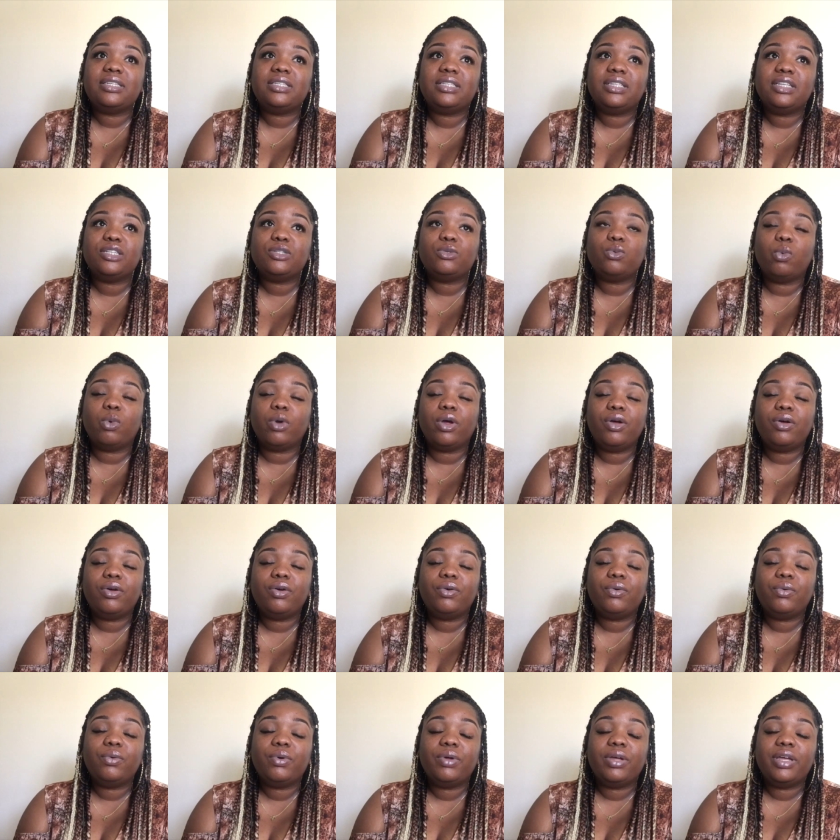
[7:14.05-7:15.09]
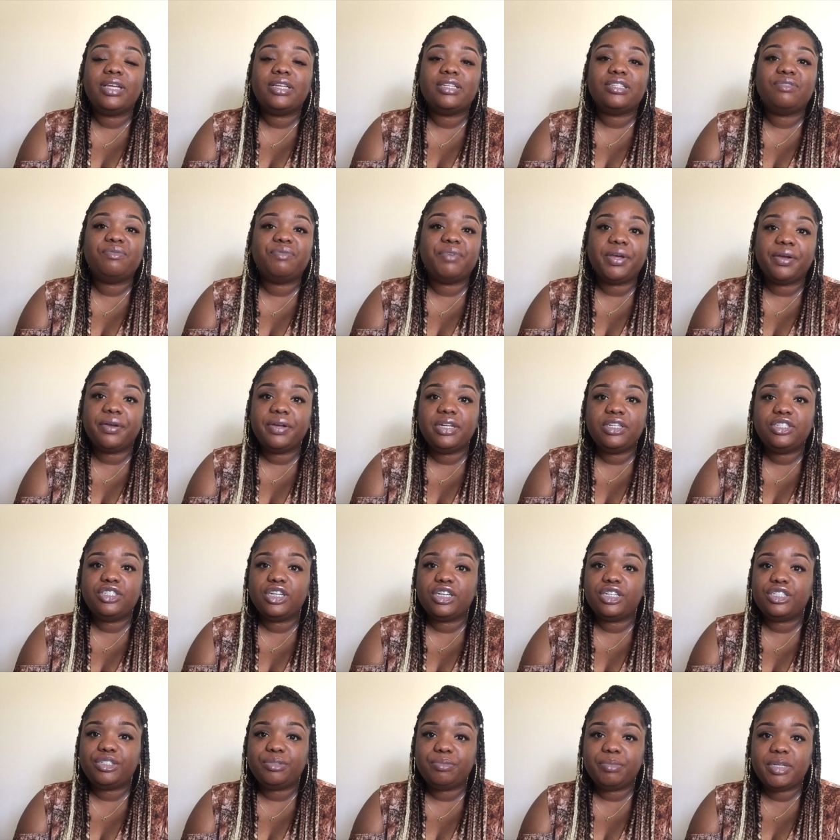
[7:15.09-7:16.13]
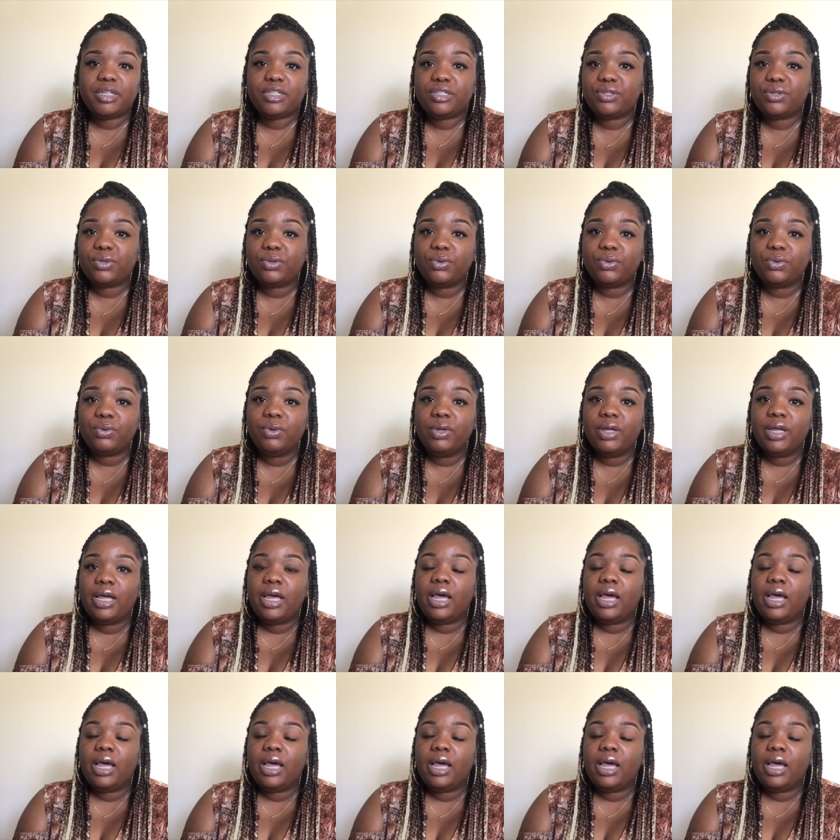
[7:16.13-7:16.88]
This world is very judgmental.